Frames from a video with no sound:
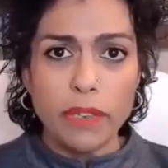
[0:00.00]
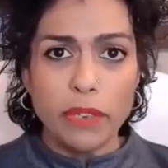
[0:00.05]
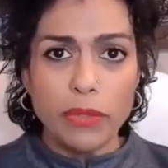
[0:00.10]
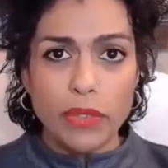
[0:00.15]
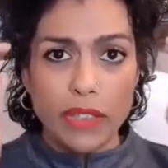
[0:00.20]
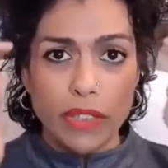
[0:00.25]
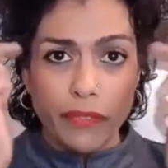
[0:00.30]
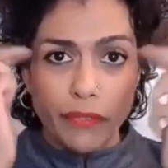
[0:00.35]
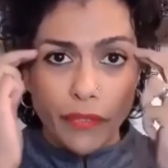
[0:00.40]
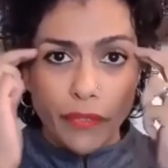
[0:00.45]

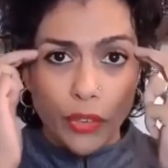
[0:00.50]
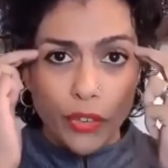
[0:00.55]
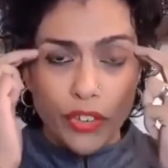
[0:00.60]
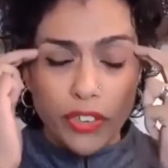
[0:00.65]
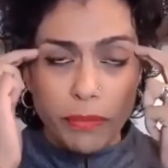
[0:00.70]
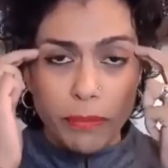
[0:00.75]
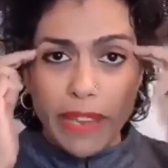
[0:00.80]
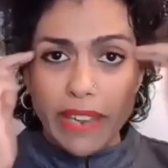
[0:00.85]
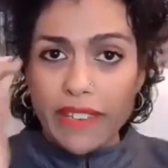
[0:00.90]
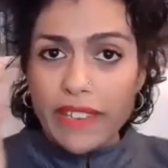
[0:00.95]
between the
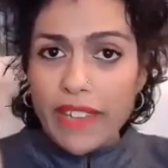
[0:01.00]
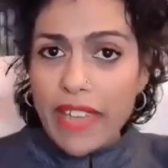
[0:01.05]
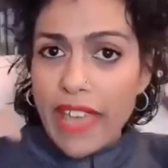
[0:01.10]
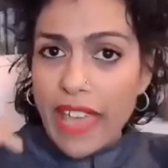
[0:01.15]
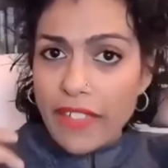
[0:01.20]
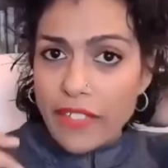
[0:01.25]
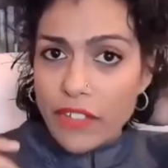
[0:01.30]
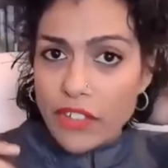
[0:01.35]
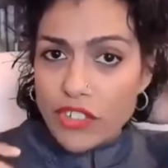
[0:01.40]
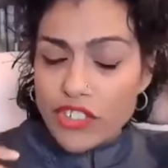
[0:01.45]
first mate
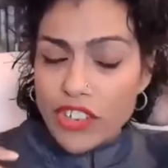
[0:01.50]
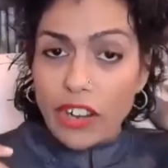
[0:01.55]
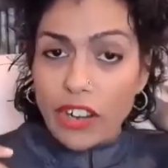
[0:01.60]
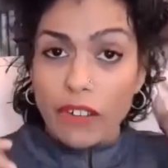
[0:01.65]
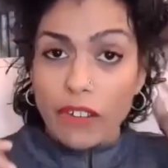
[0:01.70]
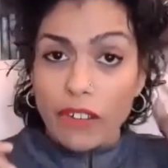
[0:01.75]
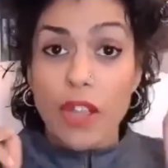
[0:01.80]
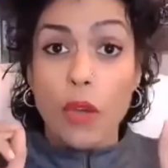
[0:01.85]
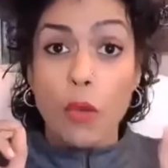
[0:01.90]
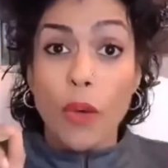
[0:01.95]
and the sheriff.